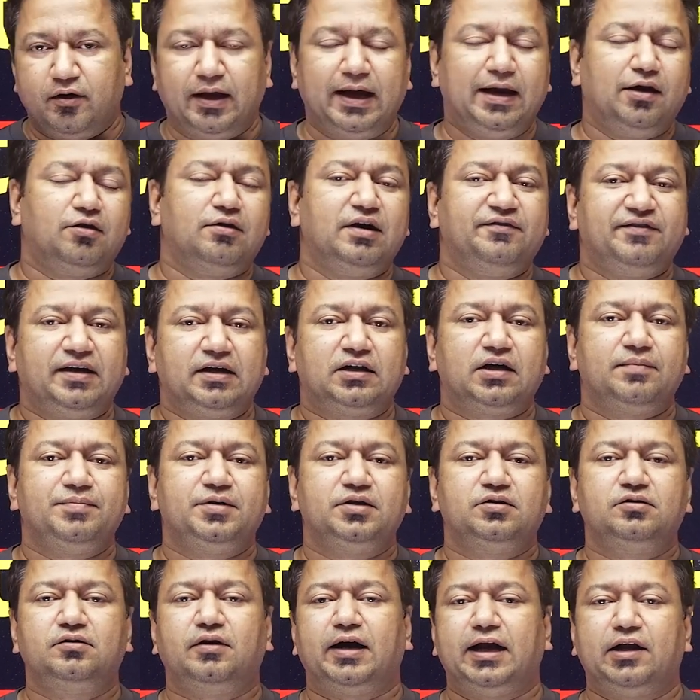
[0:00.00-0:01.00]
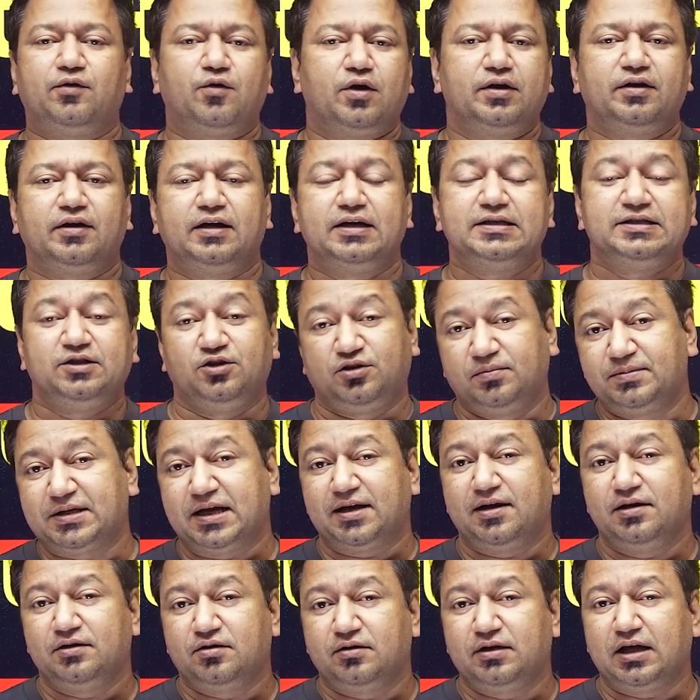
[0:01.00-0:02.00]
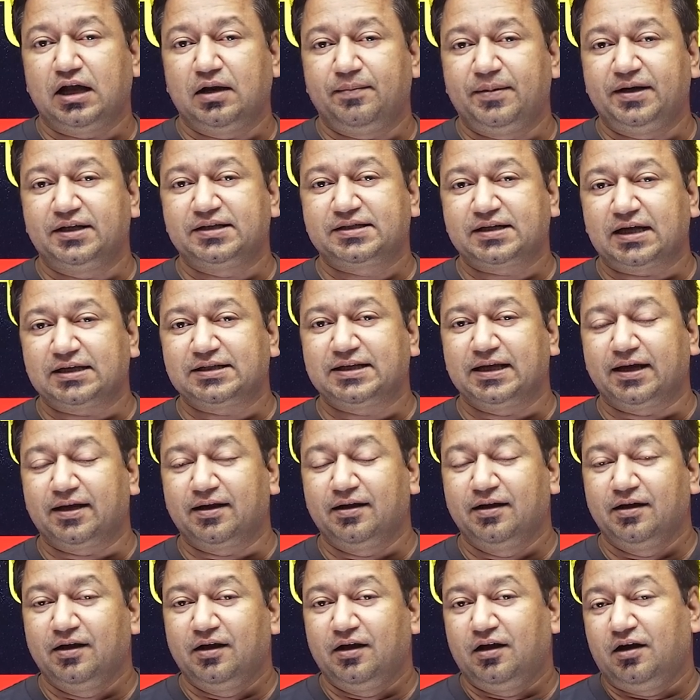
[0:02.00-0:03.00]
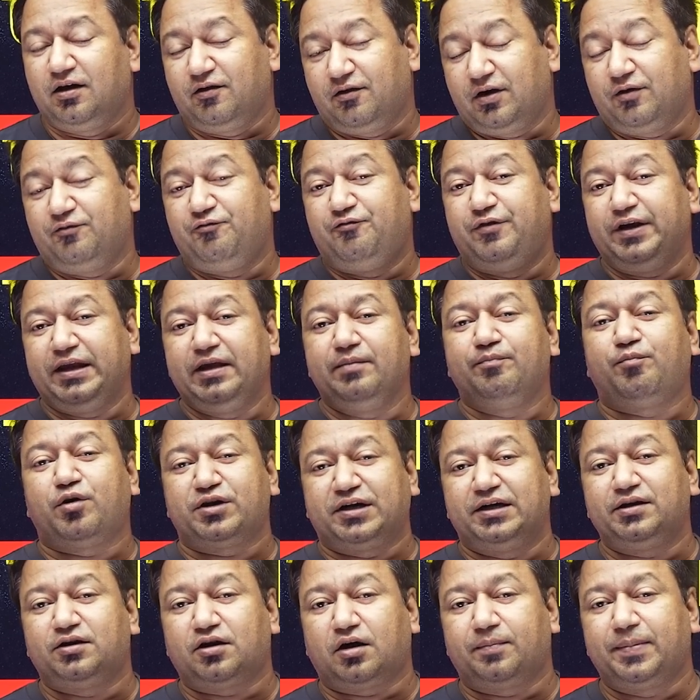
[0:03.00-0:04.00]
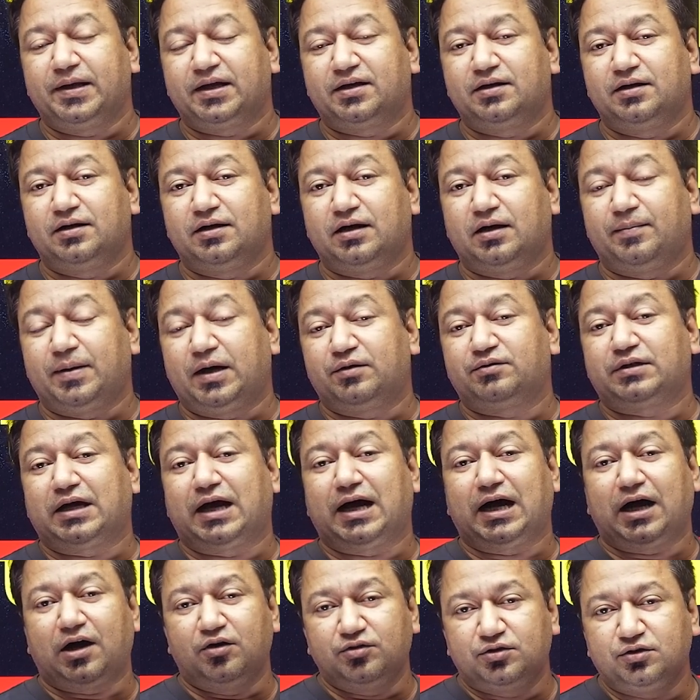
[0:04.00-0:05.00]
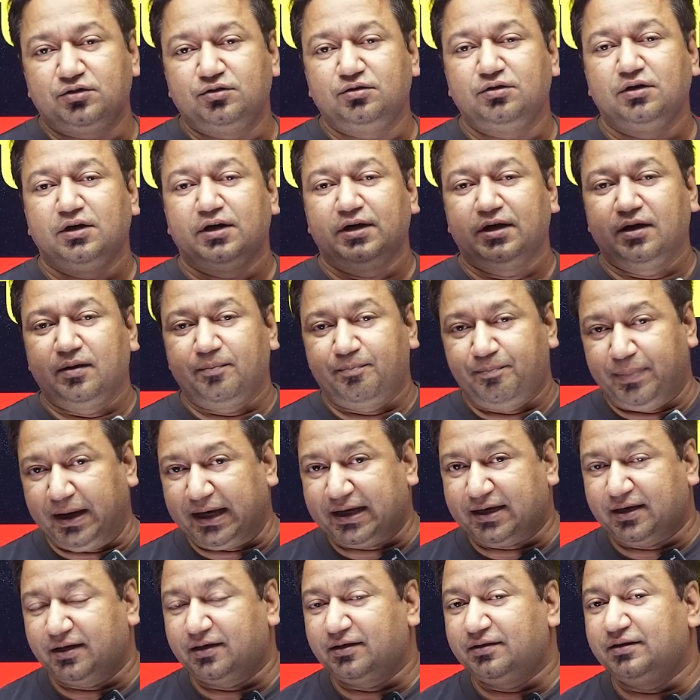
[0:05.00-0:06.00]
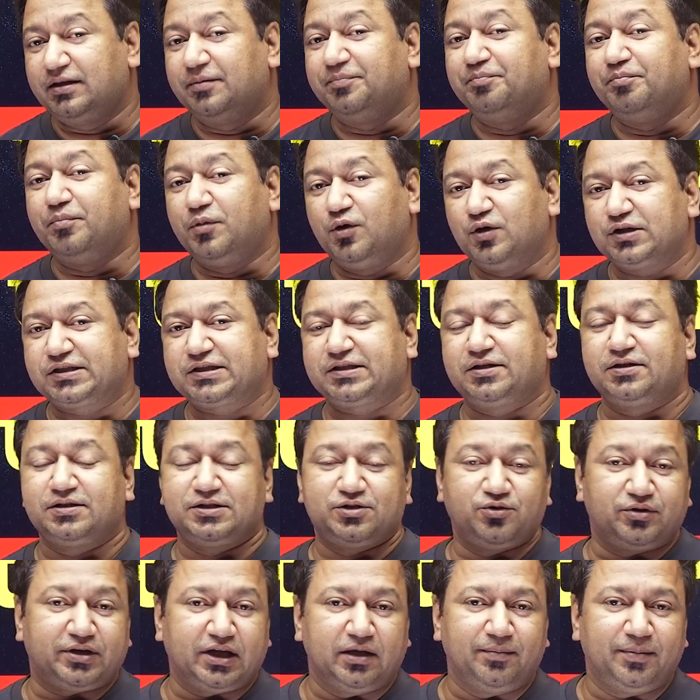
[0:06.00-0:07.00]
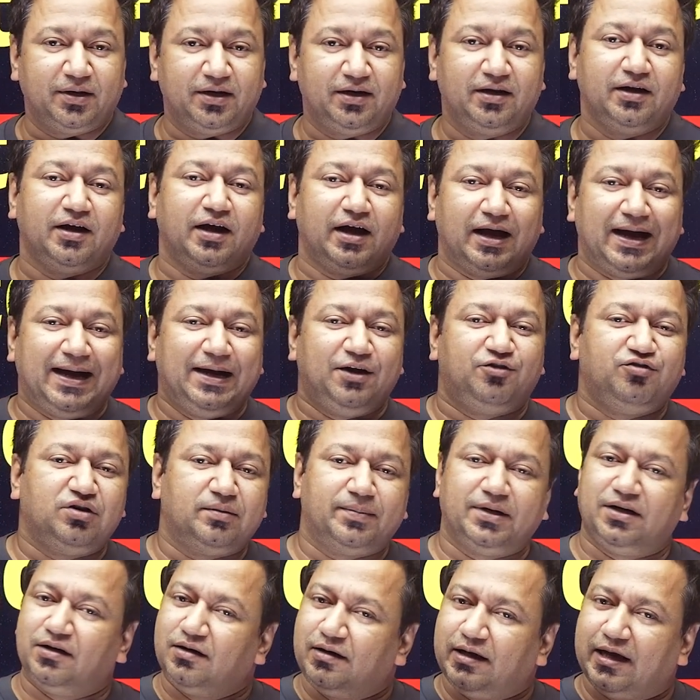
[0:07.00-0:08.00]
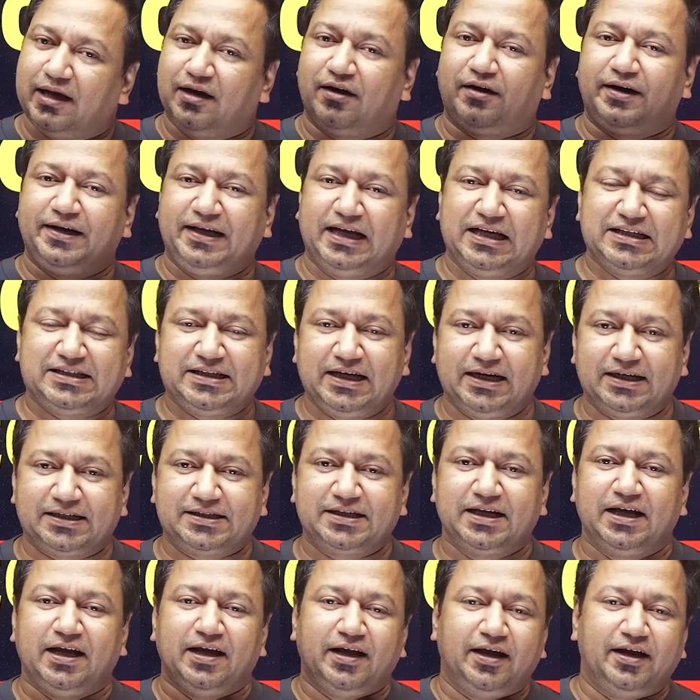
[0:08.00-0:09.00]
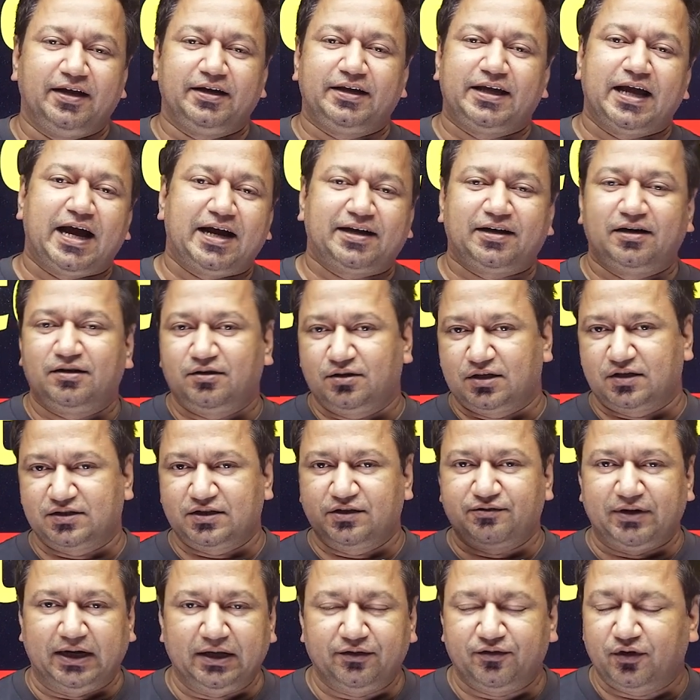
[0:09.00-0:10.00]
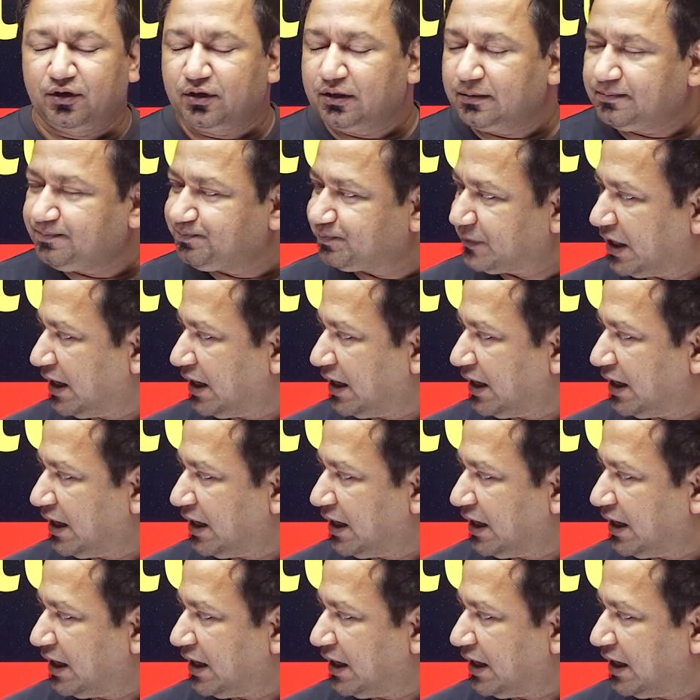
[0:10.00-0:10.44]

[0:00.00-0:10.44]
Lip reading: Hello and welcome to iQUANTA's YouTube channel. Today I'll be discussing a very important topic about how to pick the most suitable and doable LRDI sets in CAT 2024.